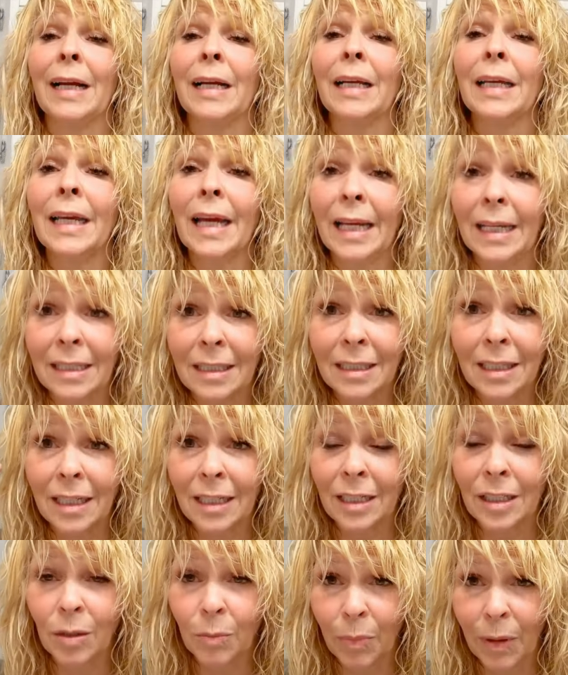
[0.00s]
Again, it's
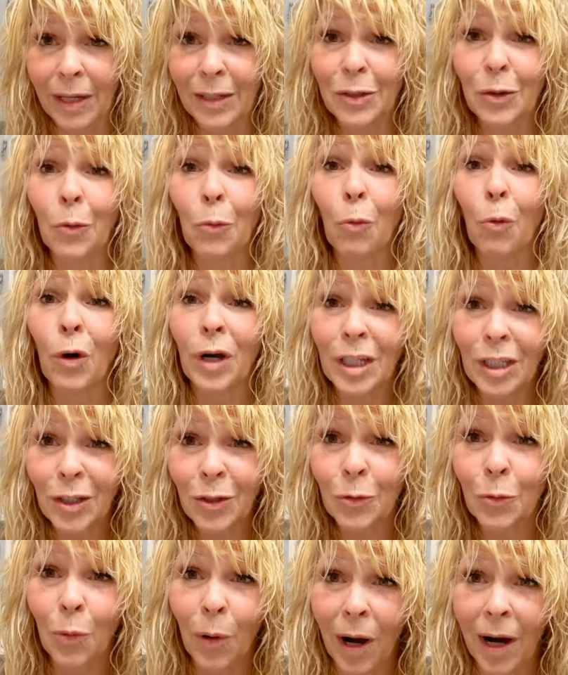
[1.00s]
gonna depend on what
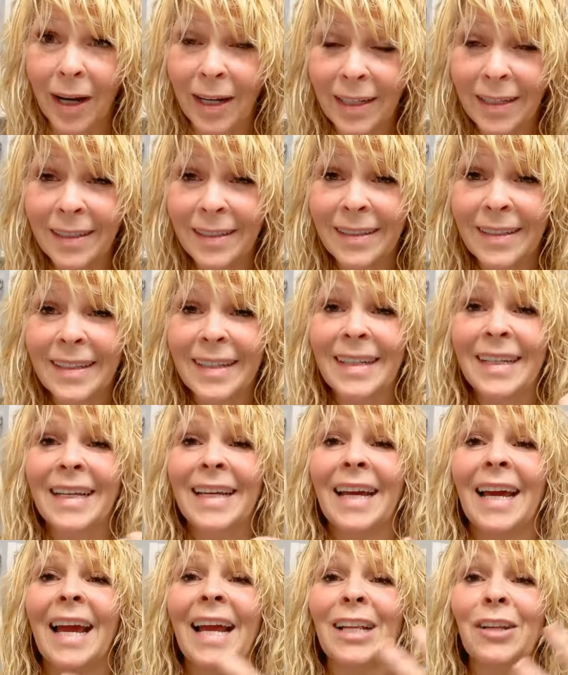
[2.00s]
you want,
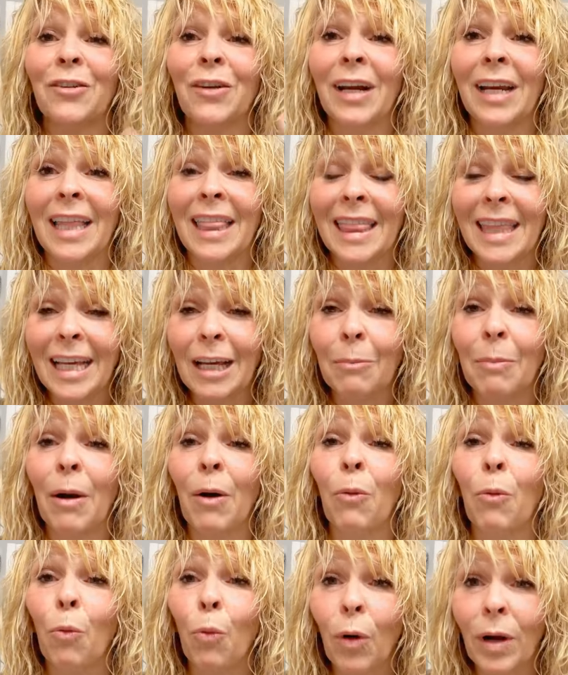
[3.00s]
and you gotta think
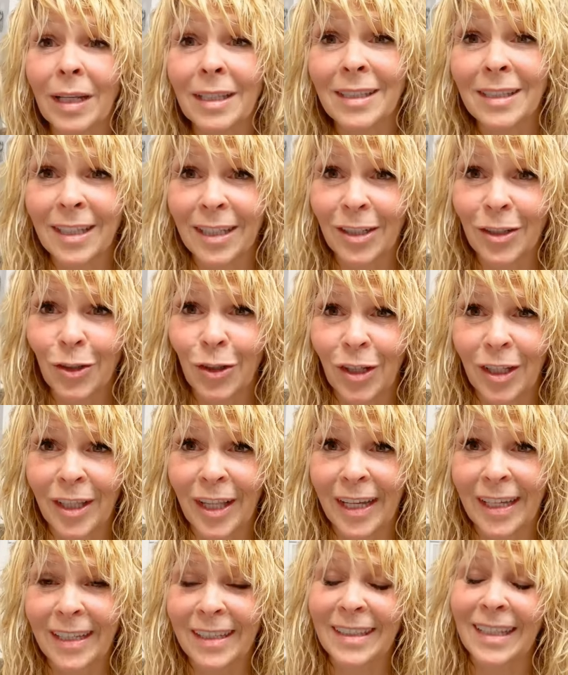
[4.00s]
about what it's gonna look like.